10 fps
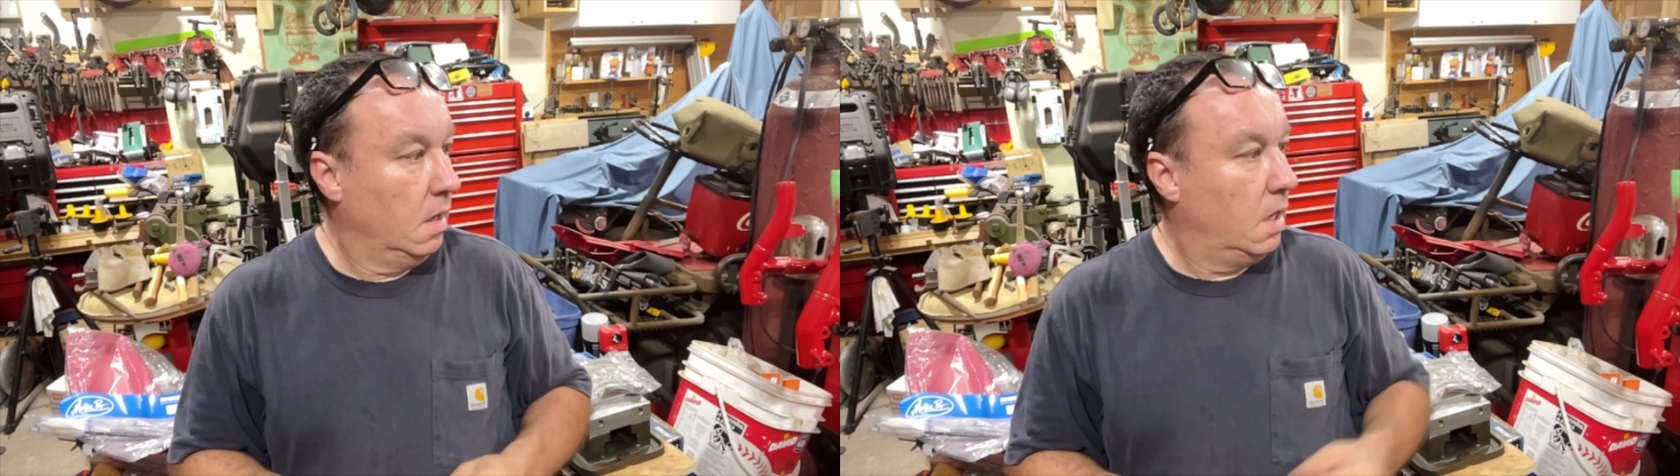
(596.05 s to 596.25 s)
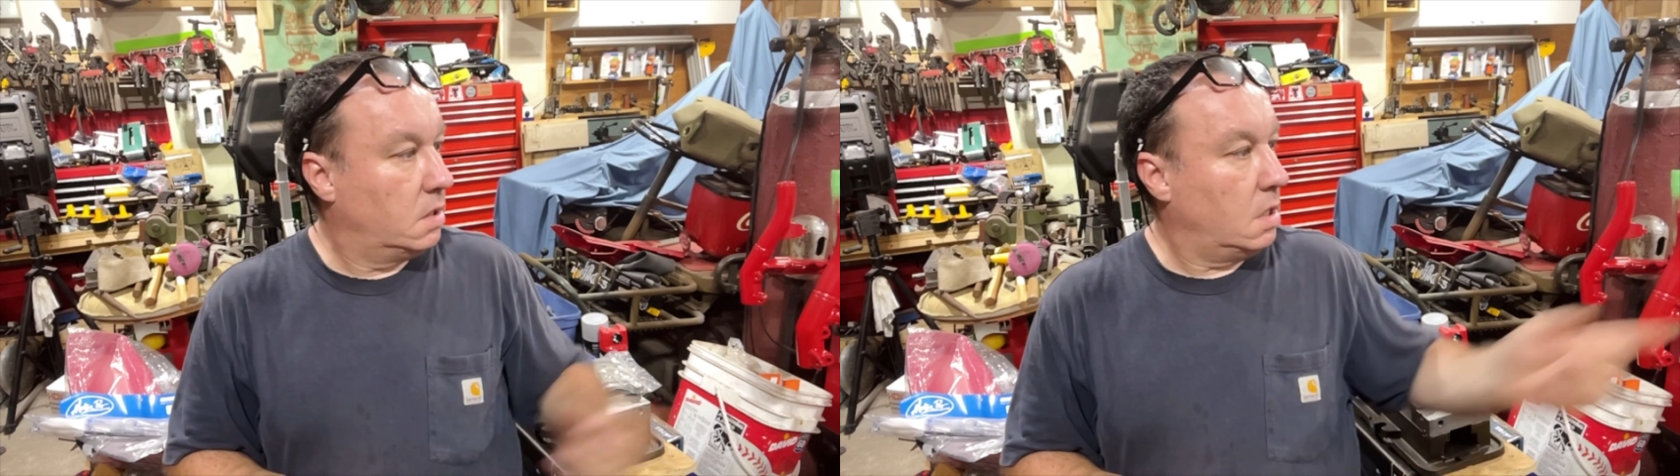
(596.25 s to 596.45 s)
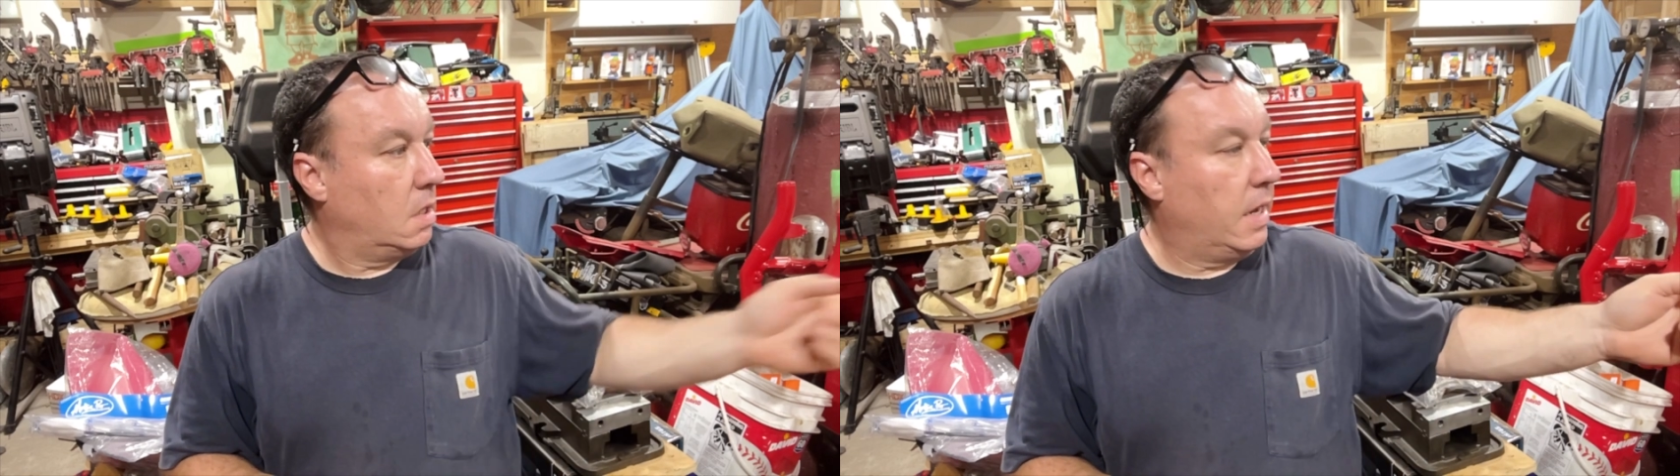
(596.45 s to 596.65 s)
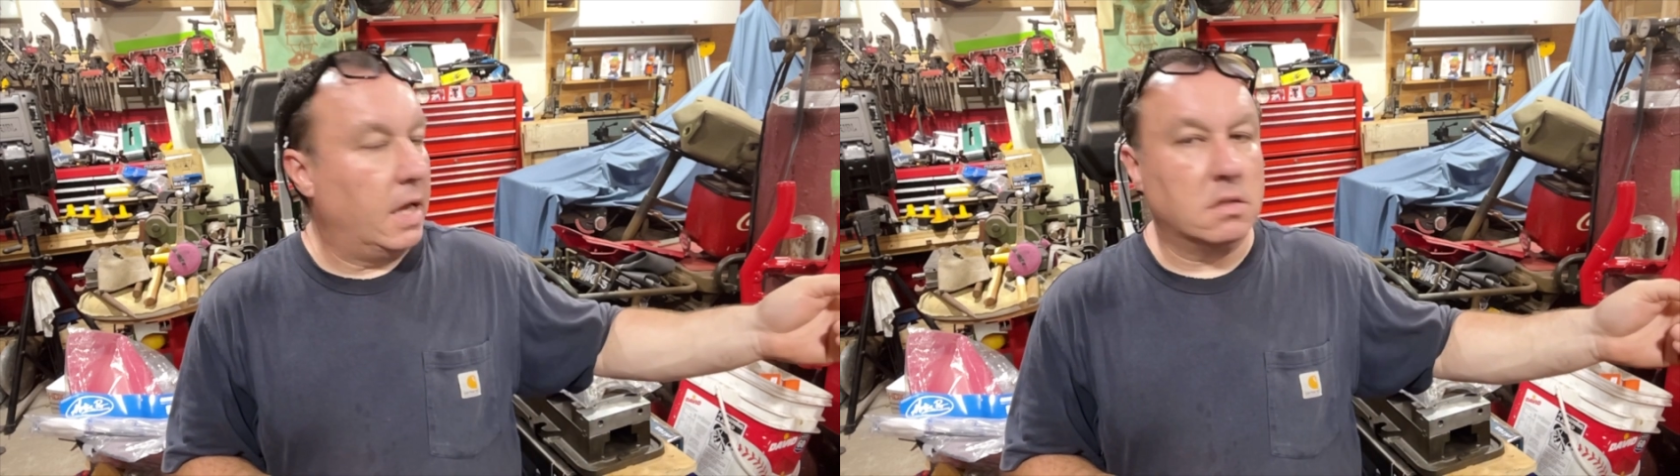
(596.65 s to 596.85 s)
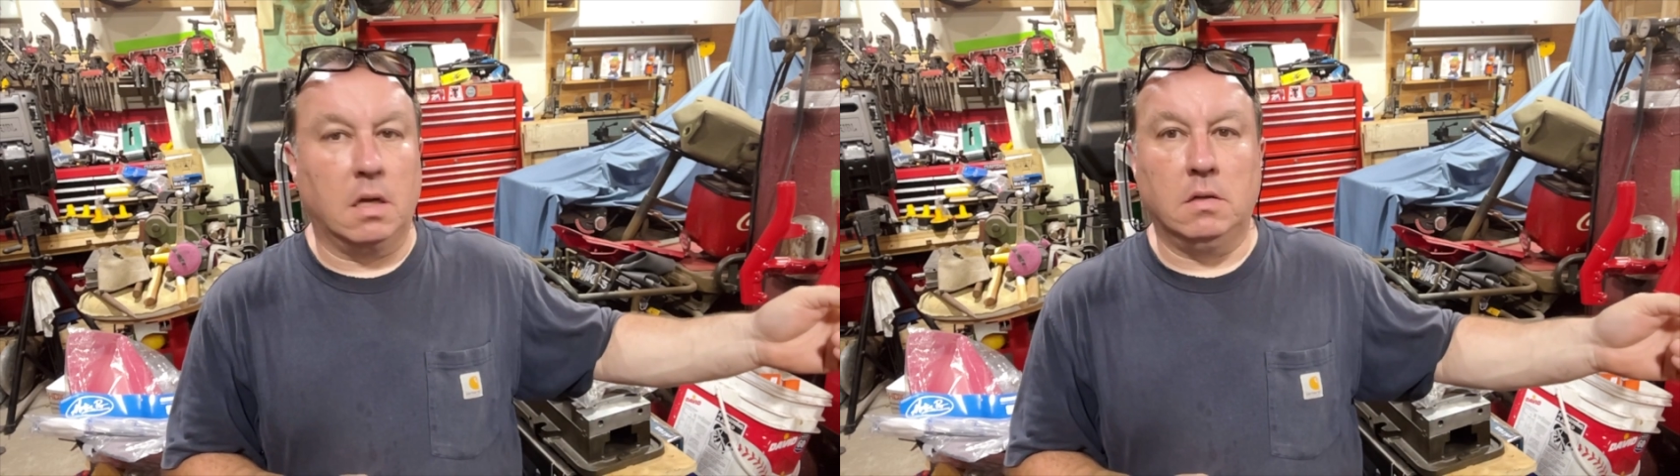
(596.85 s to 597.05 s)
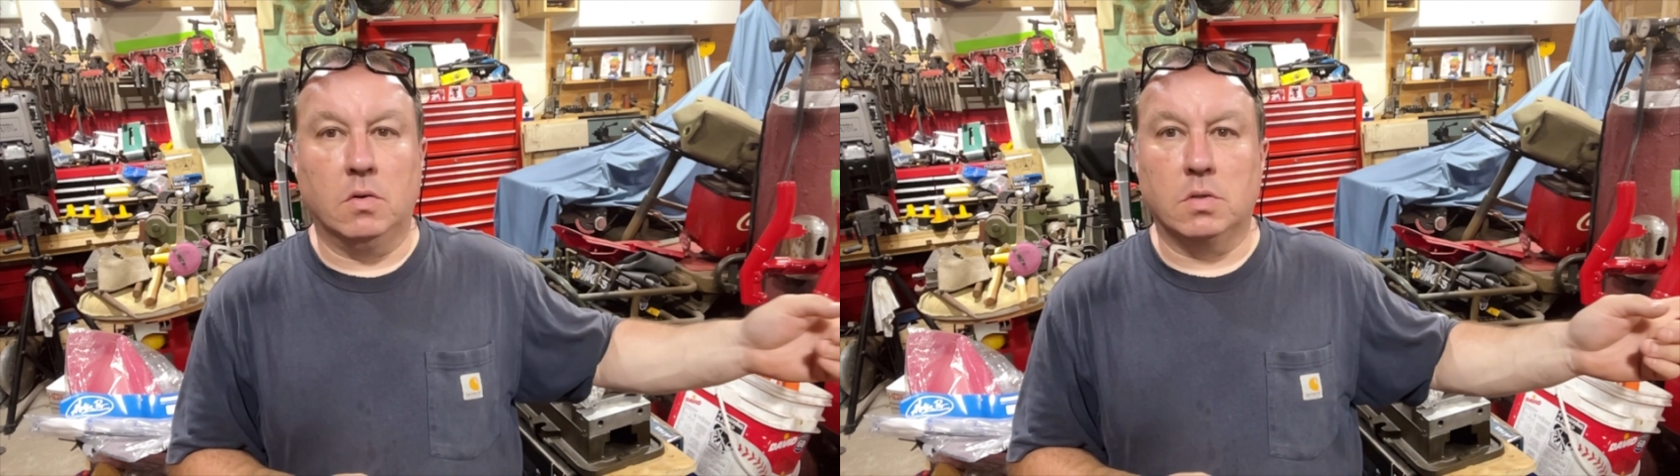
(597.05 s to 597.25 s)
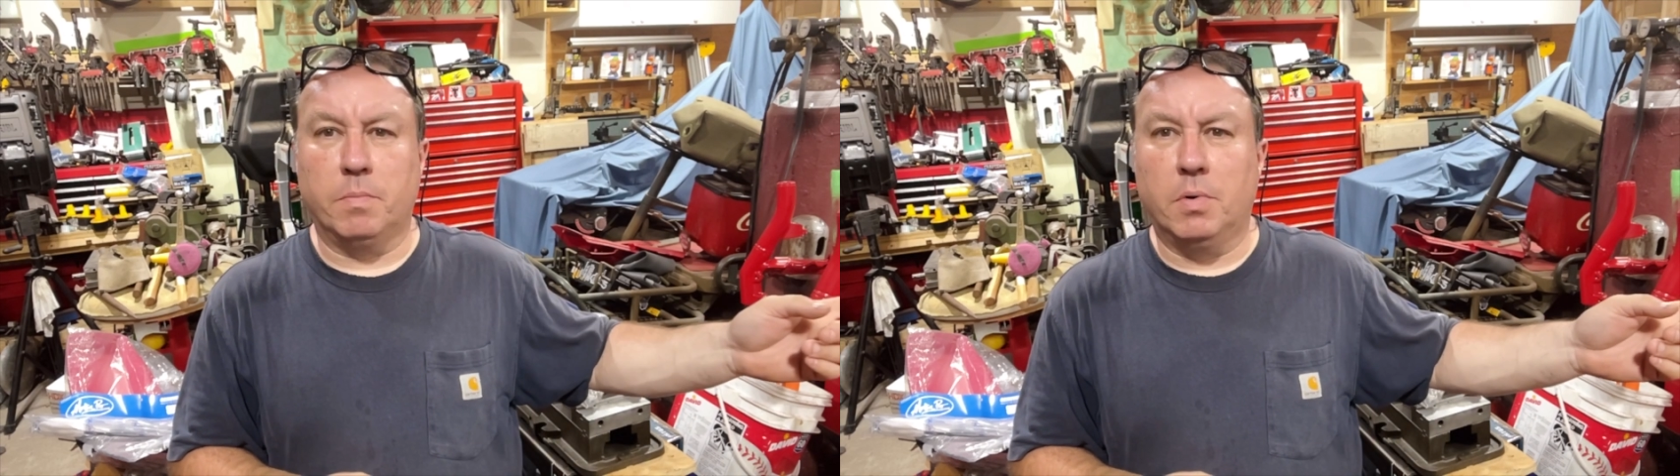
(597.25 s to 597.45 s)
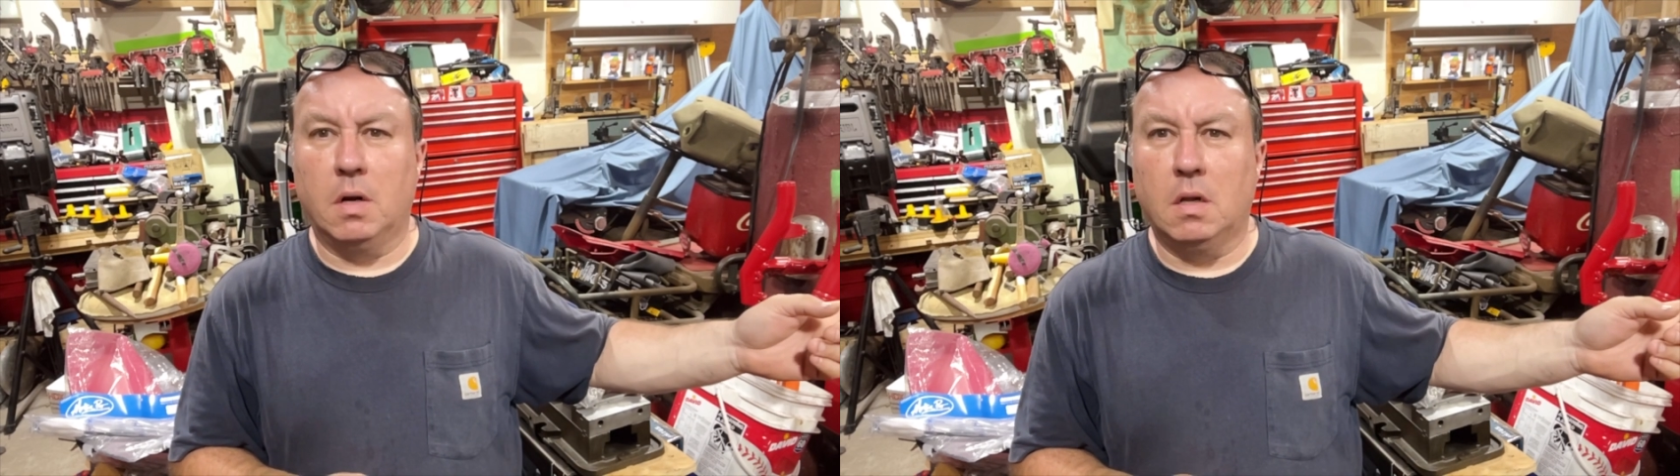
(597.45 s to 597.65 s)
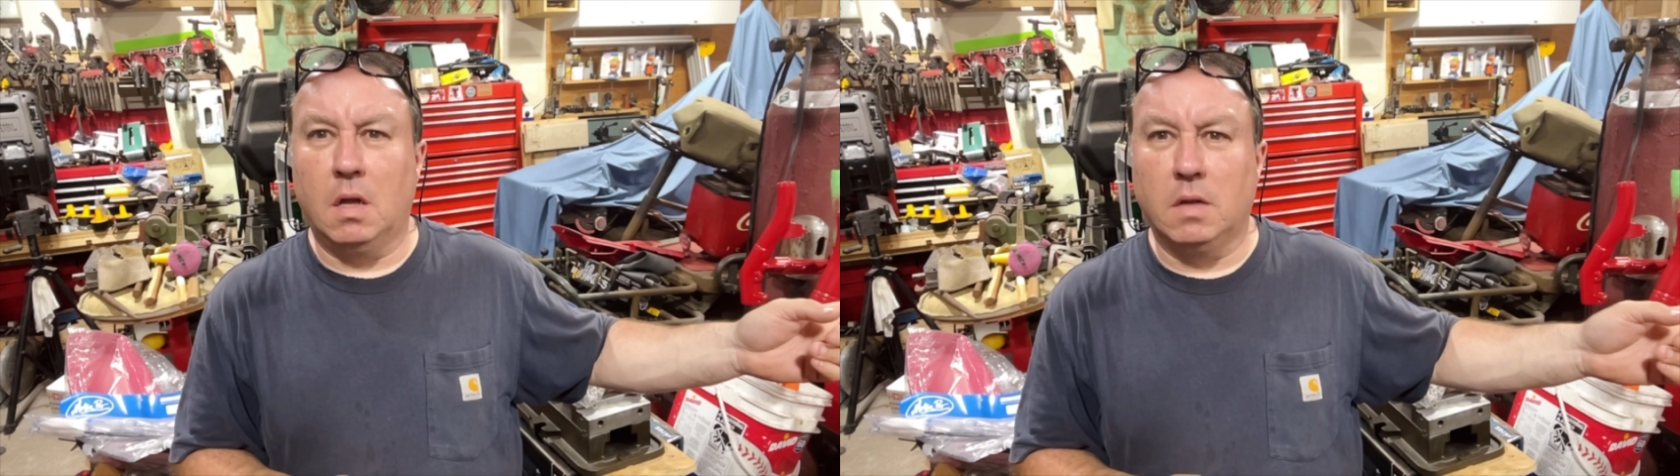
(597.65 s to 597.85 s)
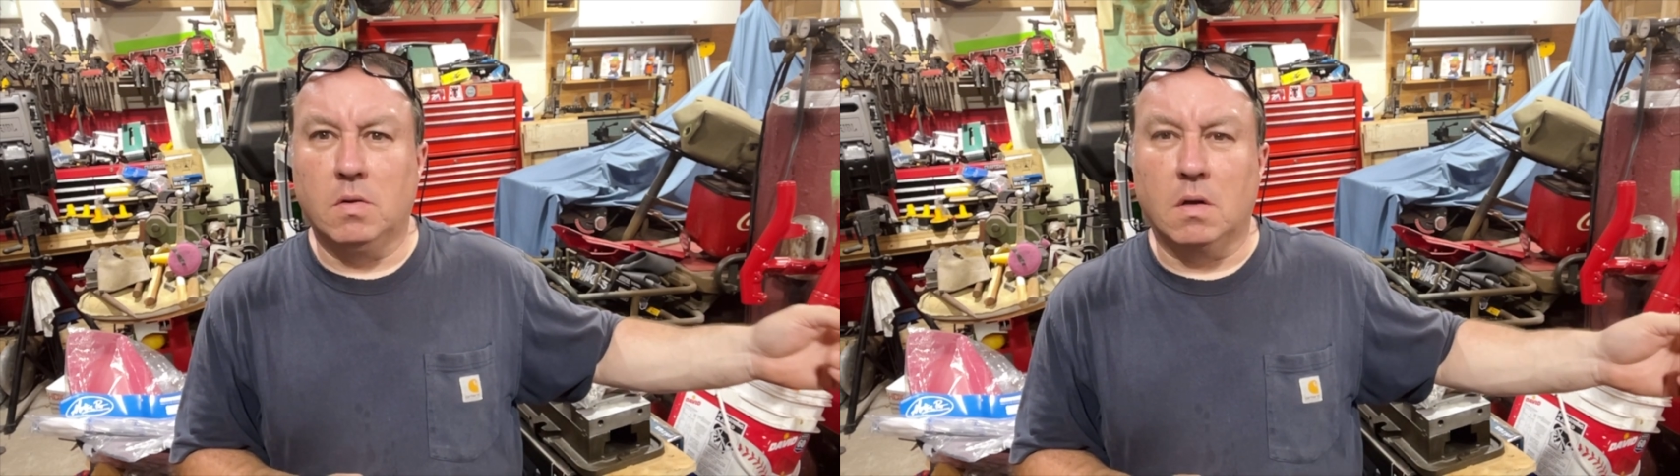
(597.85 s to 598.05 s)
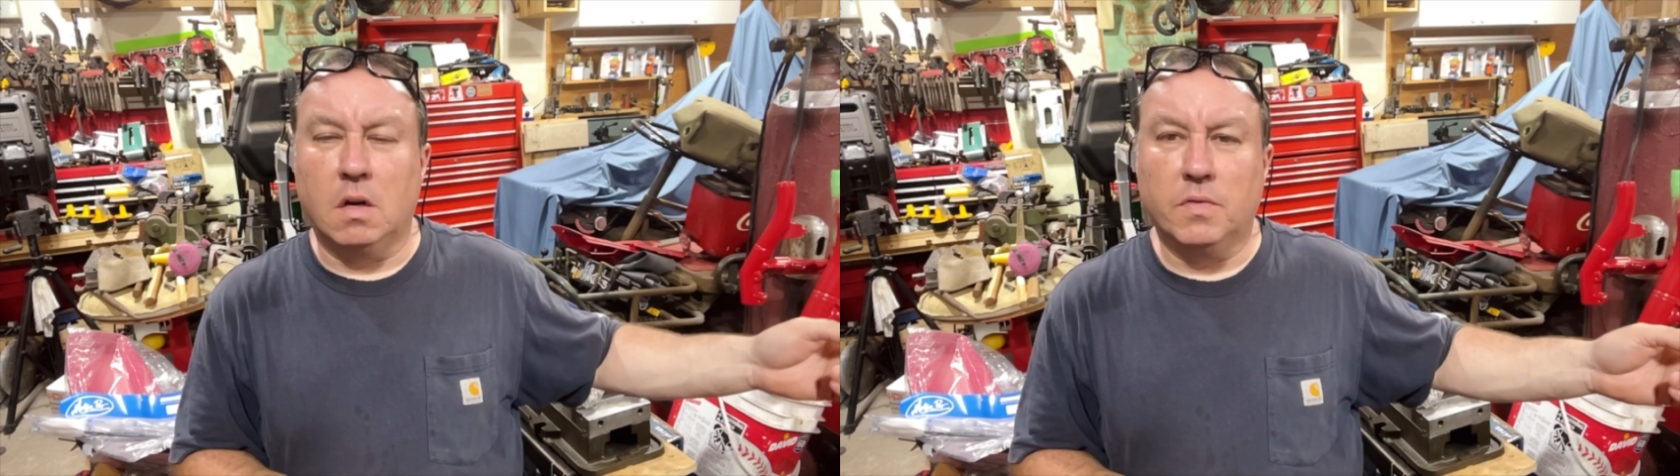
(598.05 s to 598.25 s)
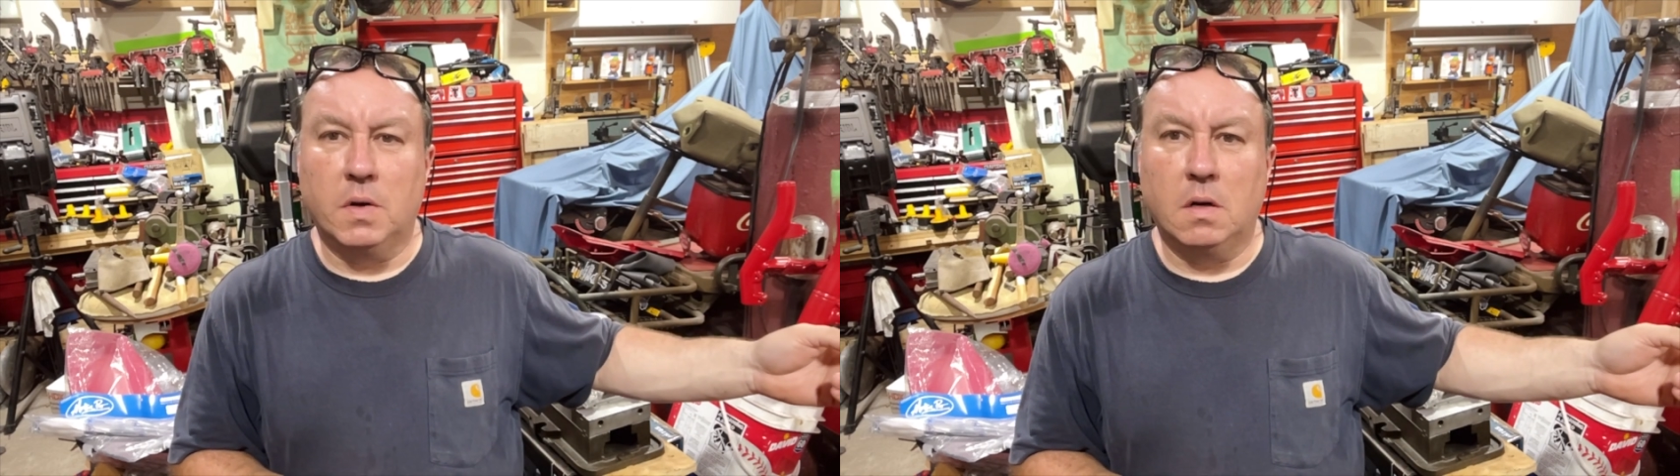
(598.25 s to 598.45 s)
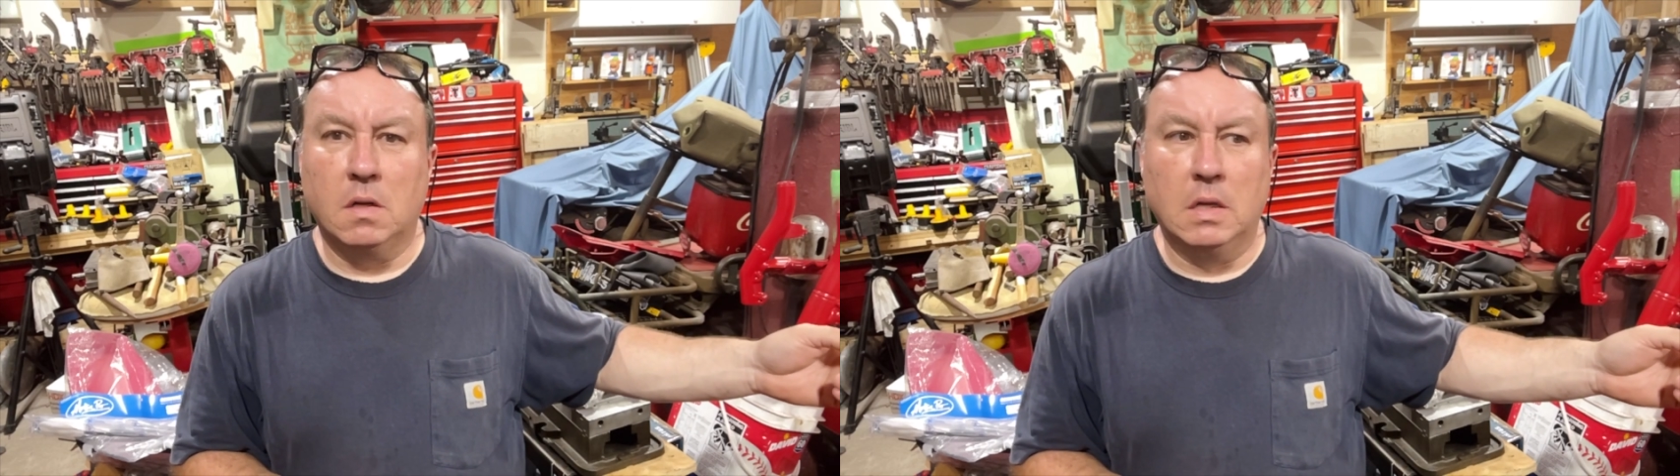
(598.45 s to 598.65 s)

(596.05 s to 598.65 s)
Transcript: It's like the gas line hose. I took it off there.